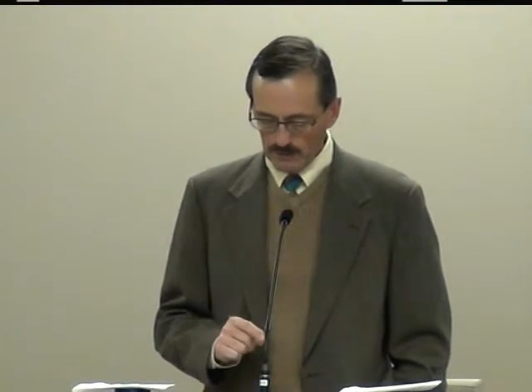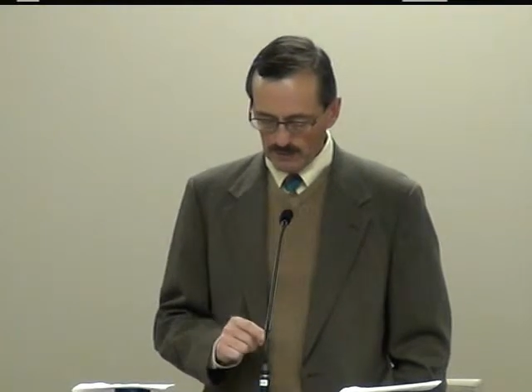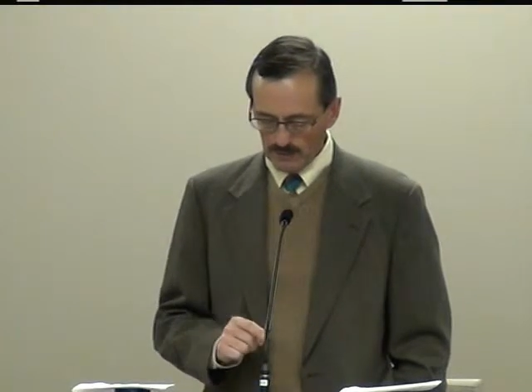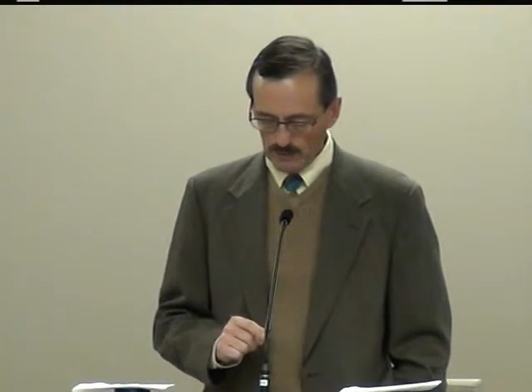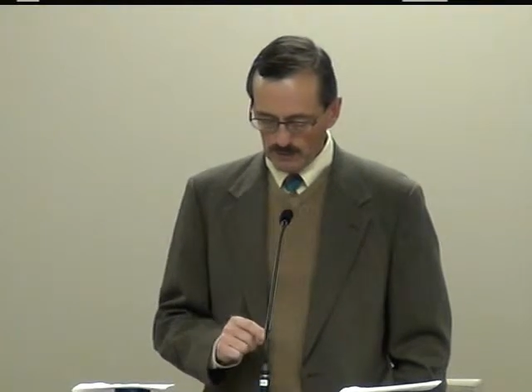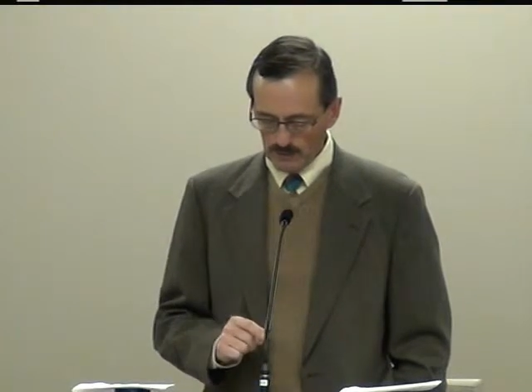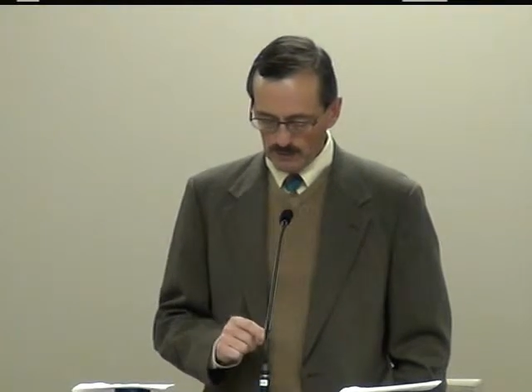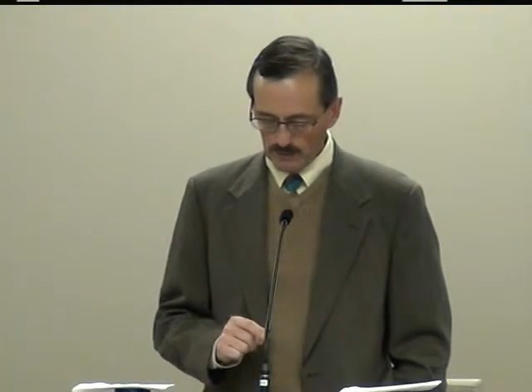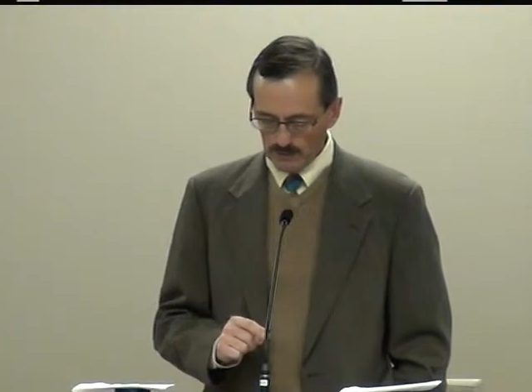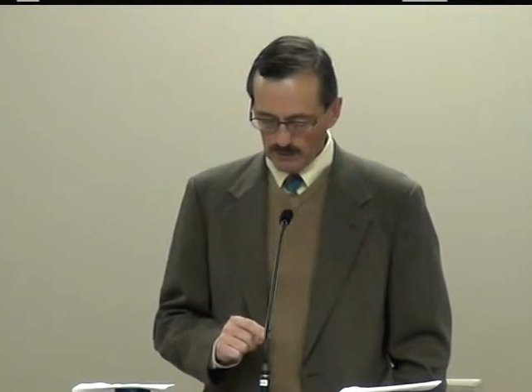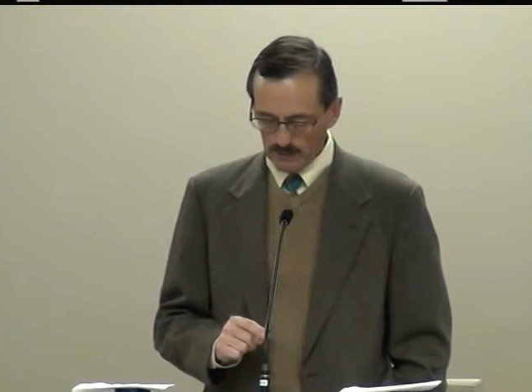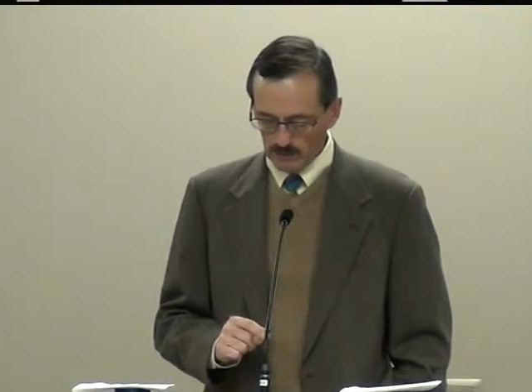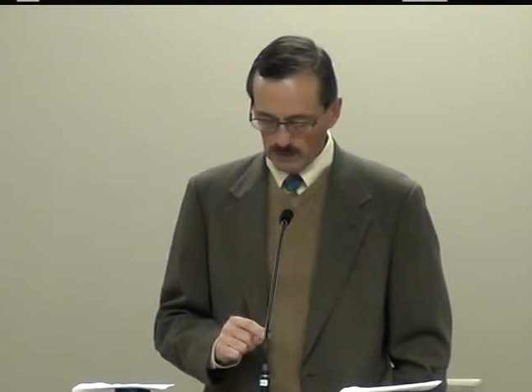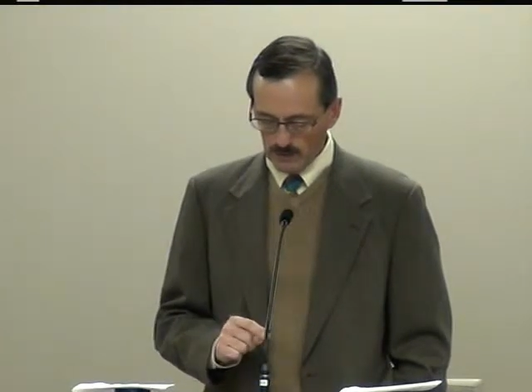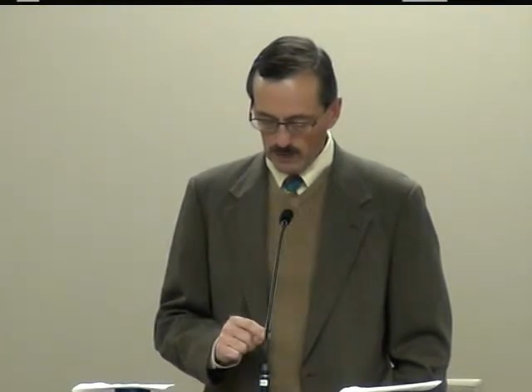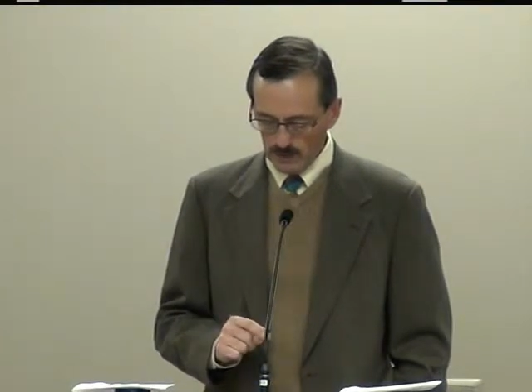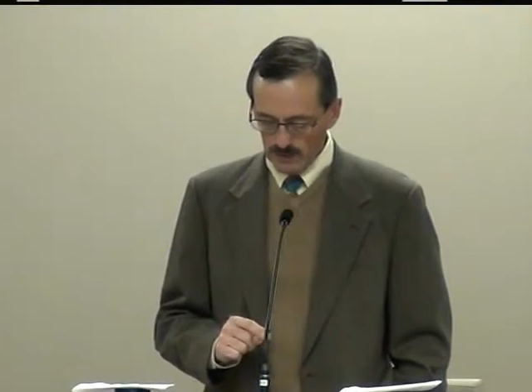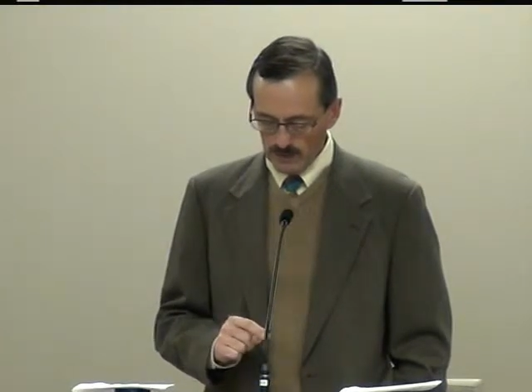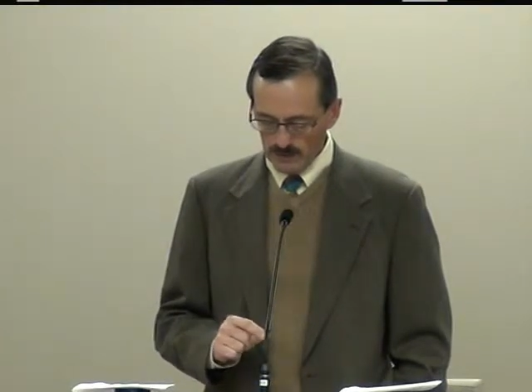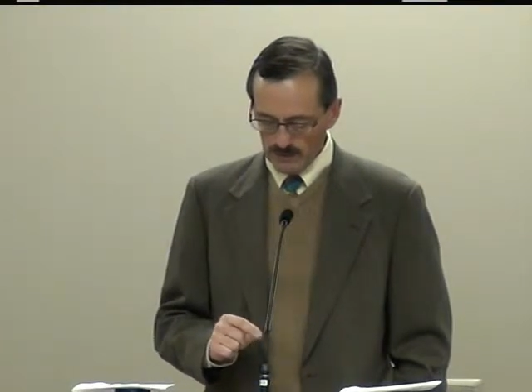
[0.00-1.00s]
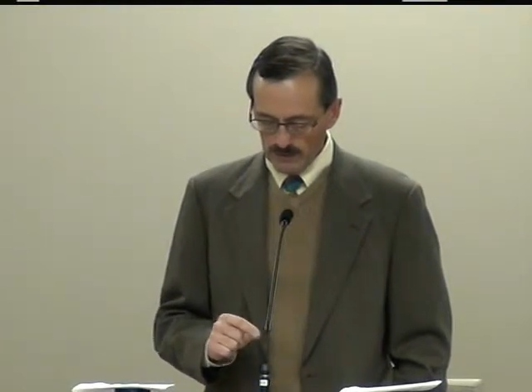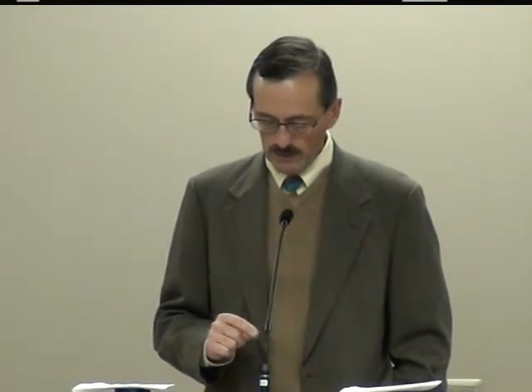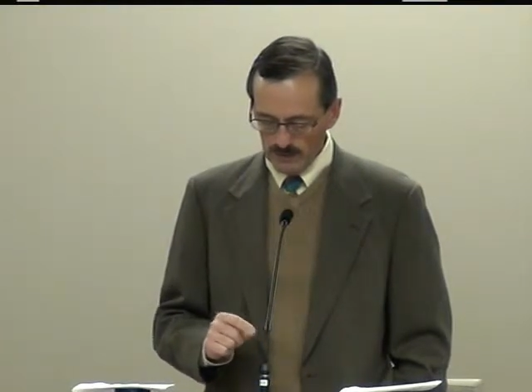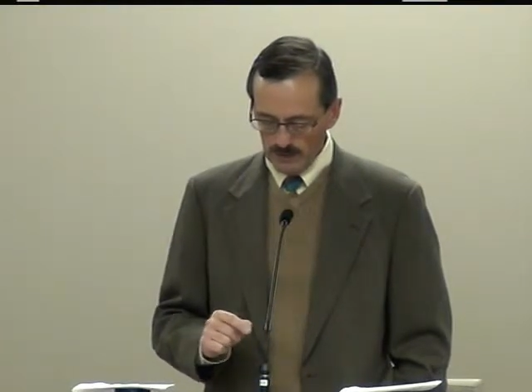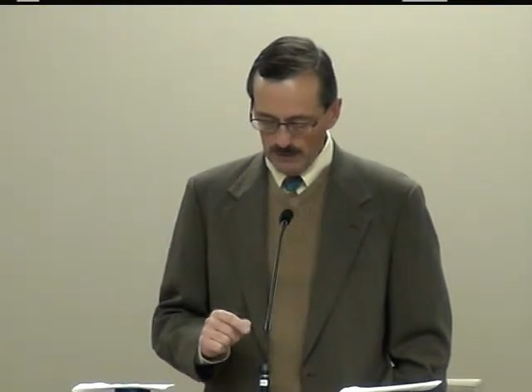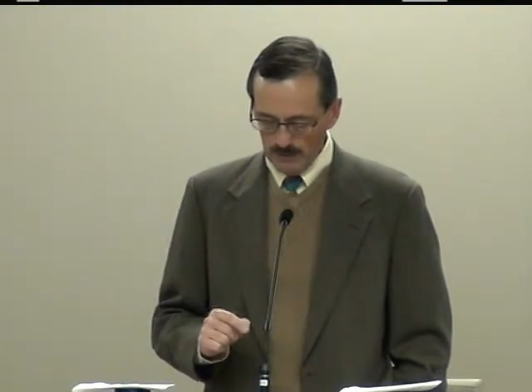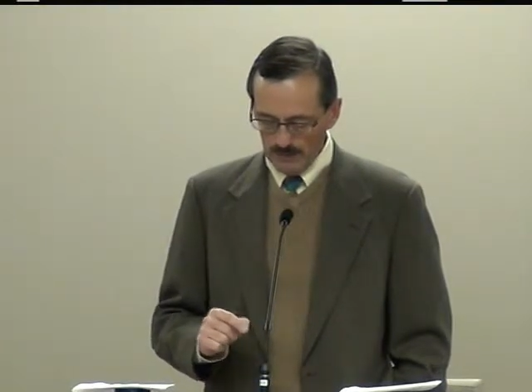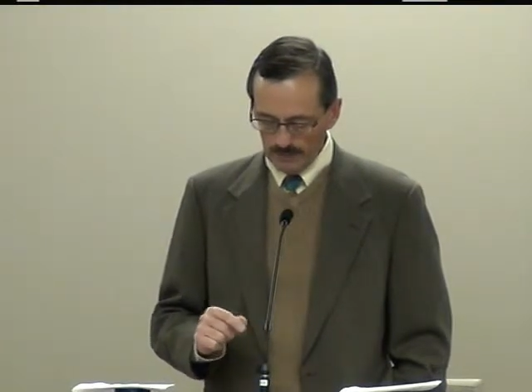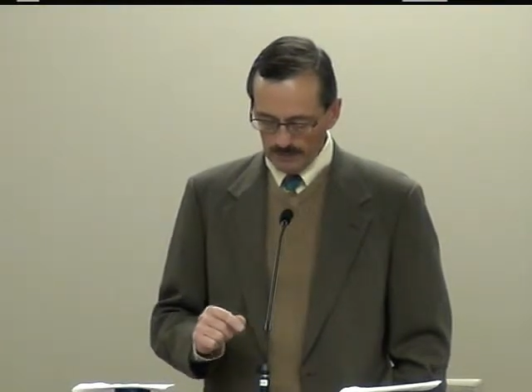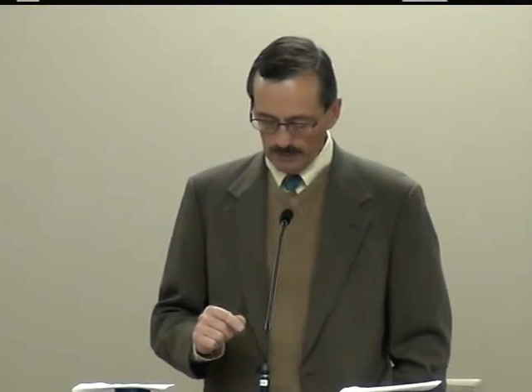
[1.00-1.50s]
live under their own laws,